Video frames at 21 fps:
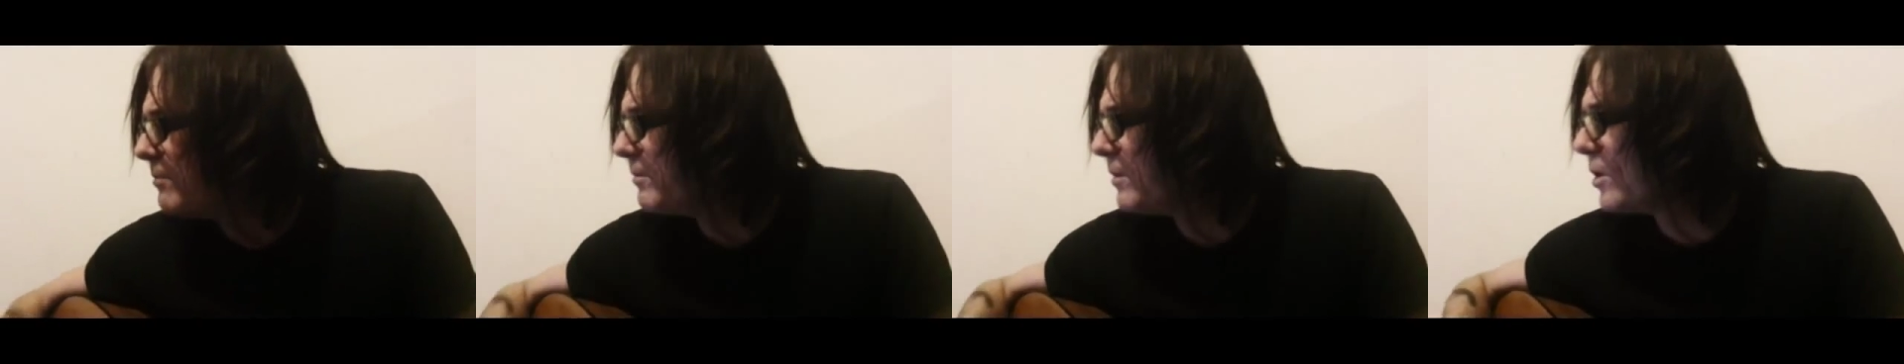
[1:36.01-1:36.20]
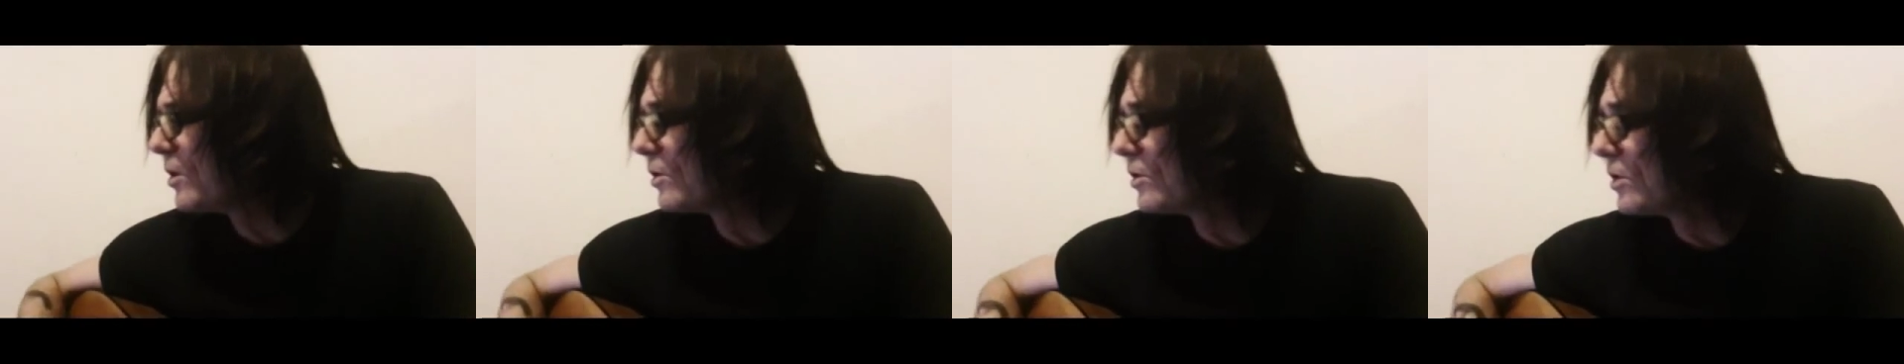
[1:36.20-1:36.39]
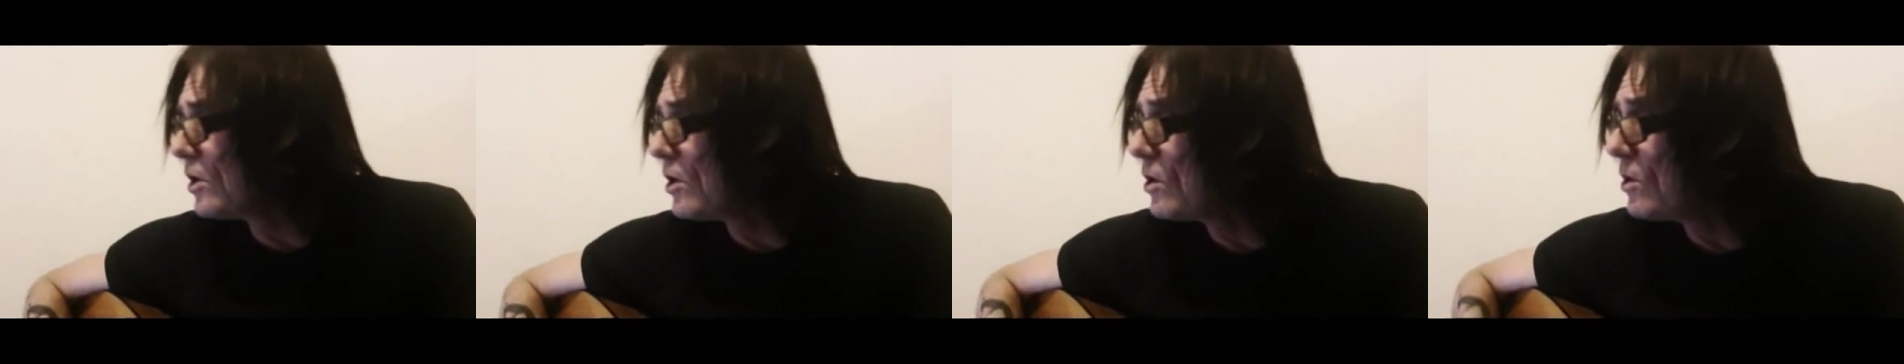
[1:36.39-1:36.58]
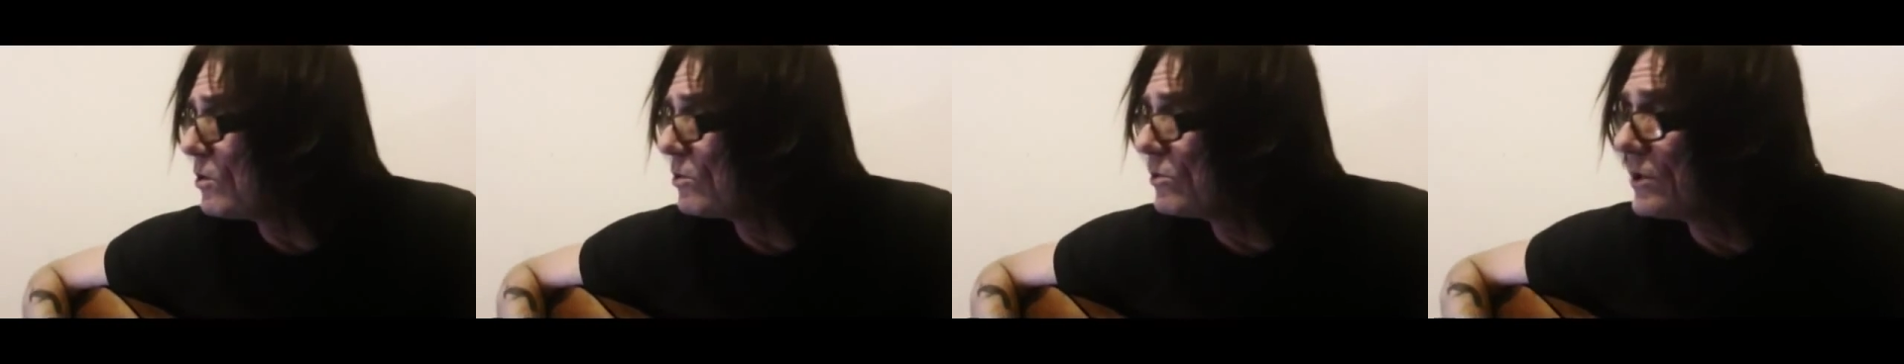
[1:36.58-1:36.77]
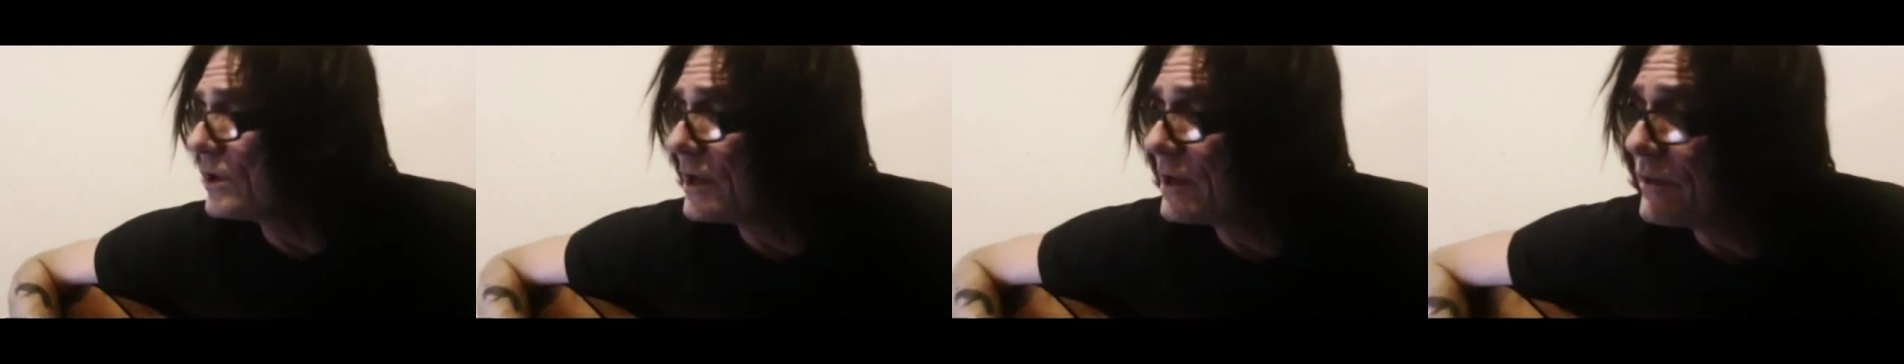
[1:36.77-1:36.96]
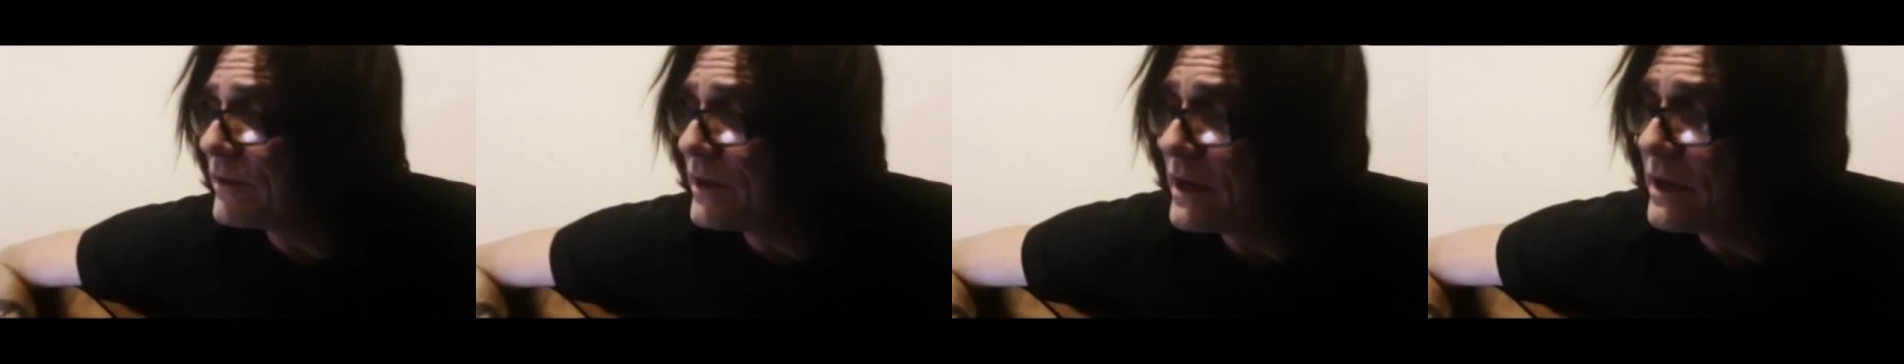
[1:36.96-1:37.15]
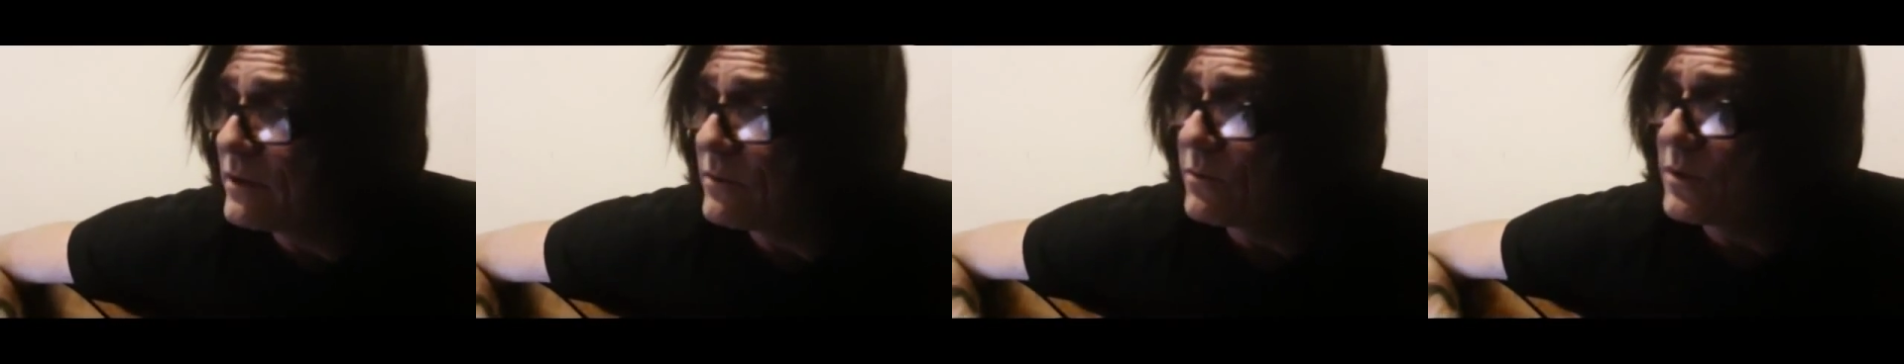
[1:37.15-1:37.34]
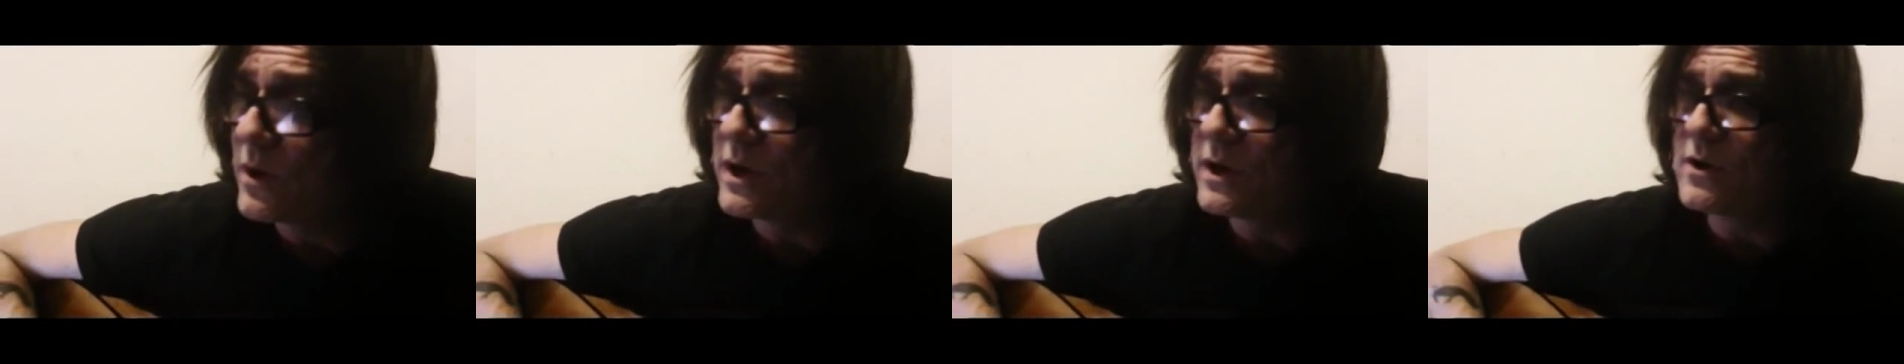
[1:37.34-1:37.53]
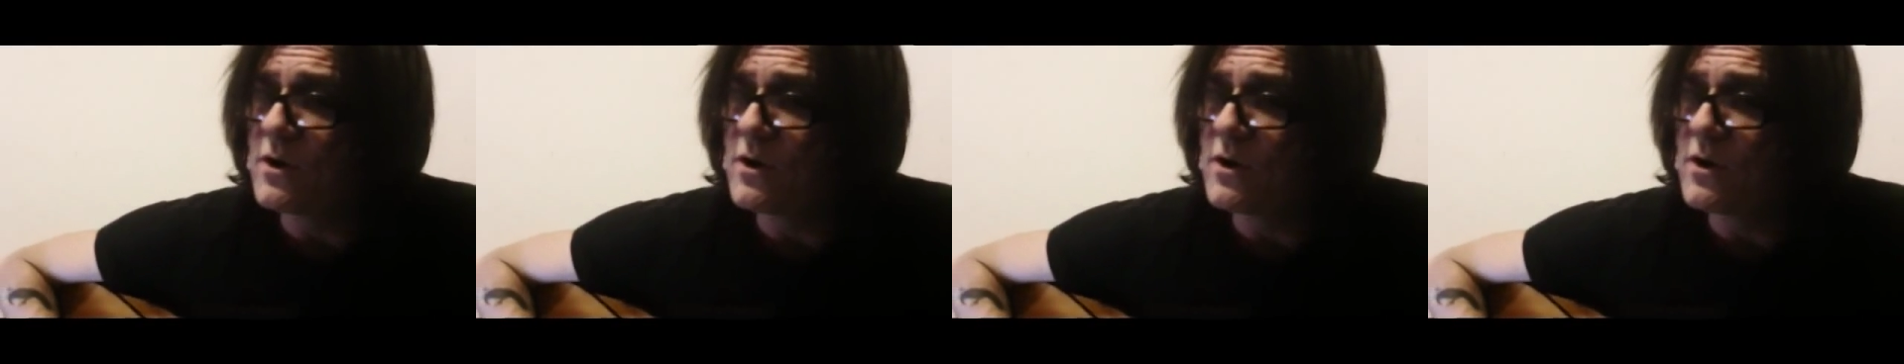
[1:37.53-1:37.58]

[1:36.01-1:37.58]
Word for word: more lonely than we